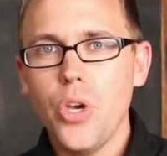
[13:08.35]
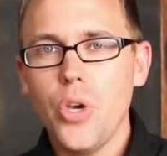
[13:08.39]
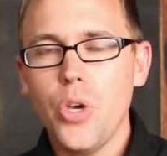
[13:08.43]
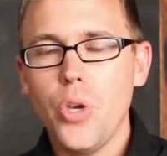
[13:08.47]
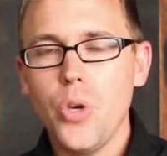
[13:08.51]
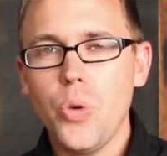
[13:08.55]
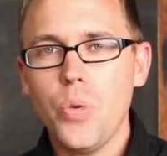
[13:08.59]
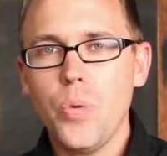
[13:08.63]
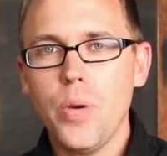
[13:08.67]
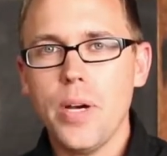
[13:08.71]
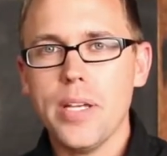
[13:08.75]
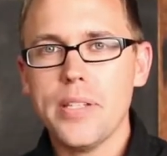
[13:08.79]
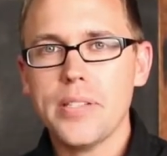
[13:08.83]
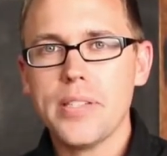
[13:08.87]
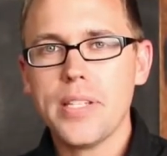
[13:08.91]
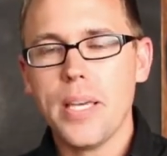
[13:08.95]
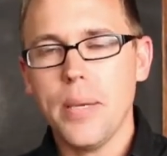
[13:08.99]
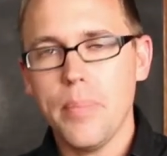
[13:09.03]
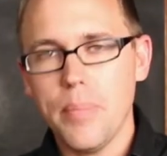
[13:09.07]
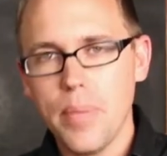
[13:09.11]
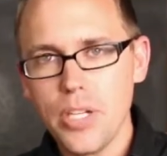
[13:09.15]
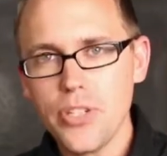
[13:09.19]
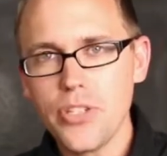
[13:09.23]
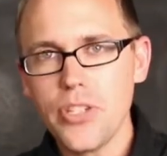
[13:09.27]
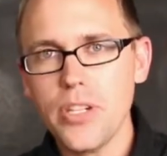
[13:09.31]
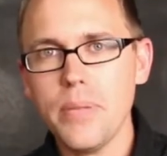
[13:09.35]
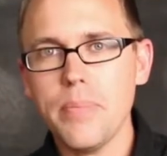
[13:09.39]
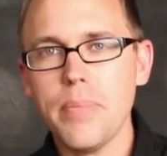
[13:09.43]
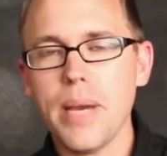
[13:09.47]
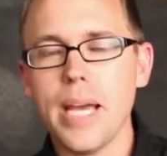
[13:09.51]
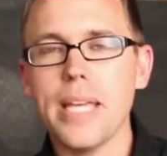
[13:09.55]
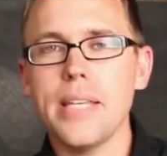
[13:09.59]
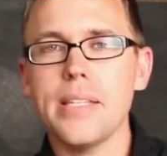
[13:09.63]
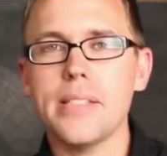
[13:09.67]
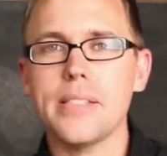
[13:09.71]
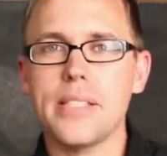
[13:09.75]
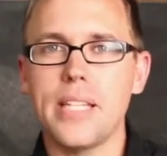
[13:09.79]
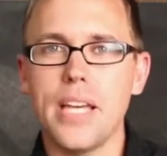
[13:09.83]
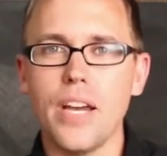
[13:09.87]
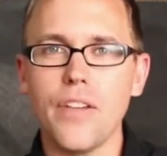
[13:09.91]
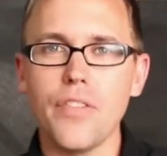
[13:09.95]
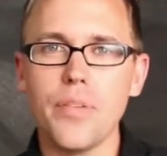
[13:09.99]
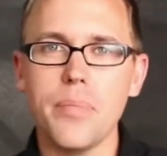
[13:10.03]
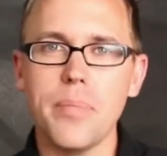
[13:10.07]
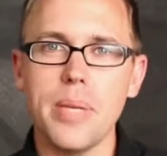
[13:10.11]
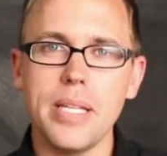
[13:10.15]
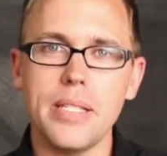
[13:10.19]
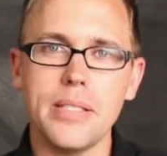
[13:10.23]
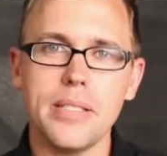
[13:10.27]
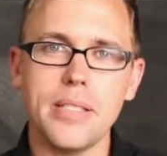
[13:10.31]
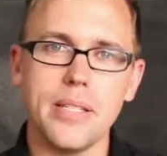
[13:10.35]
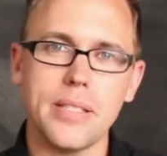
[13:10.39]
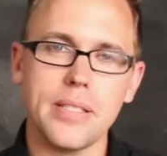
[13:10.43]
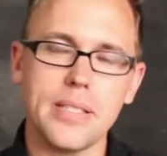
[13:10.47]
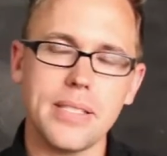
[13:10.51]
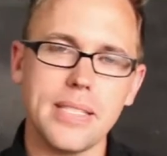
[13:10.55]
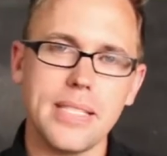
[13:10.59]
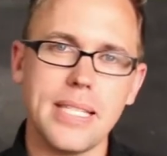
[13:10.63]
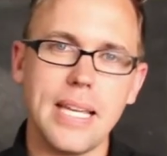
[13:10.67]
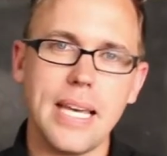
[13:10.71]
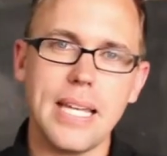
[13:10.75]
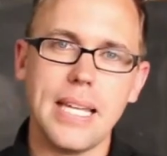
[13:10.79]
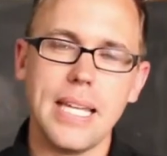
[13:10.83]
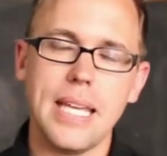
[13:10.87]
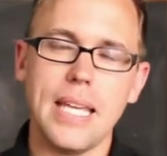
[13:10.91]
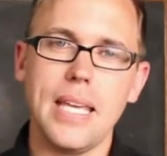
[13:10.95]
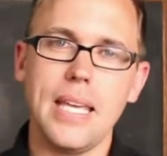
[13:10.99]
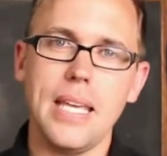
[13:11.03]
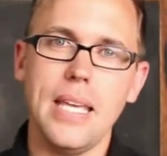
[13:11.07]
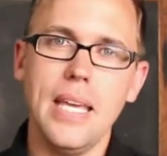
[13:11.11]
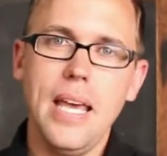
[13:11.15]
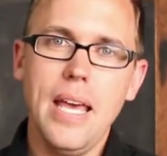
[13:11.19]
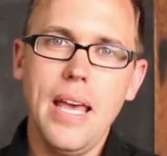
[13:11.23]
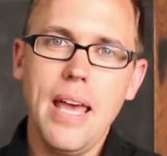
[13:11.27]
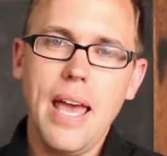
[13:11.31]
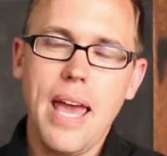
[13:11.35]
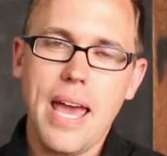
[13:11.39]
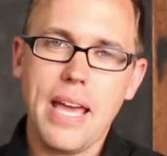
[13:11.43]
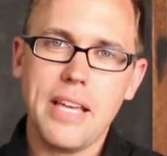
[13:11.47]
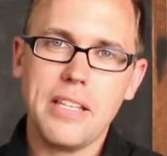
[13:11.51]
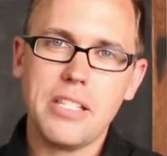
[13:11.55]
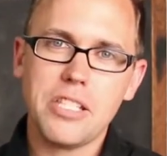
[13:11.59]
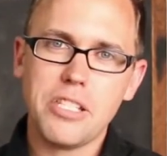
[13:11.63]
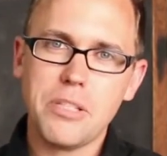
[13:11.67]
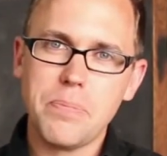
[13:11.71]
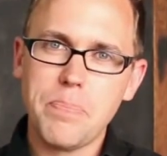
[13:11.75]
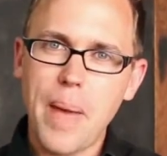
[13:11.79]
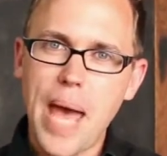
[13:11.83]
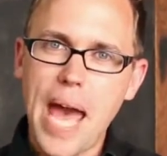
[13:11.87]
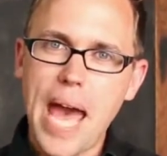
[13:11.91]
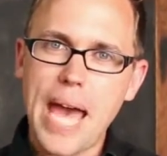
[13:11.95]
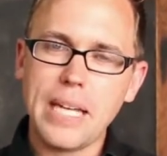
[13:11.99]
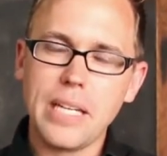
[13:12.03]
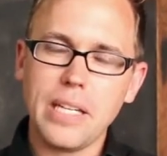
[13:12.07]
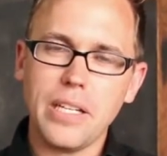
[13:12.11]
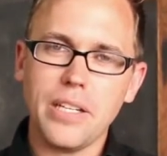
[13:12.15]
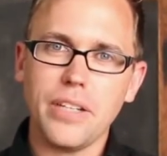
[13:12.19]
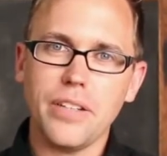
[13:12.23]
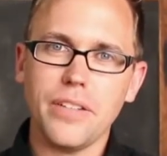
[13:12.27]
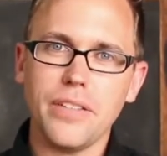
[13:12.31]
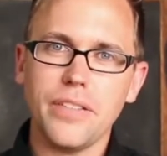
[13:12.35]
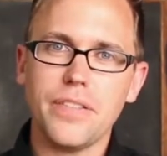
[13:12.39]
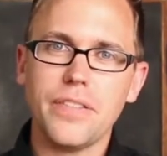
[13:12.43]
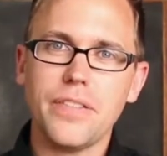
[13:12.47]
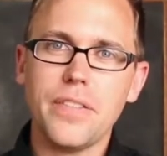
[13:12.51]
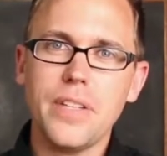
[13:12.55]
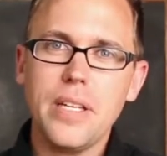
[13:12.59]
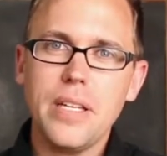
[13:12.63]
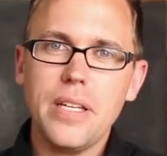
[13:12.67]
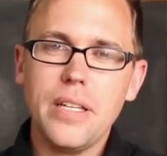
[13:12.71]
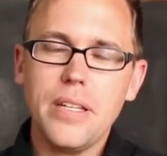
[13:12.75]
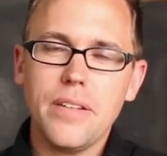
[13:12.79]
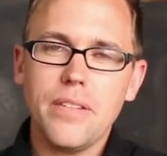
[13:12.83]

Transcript: who was commissioned by his government to study a spat of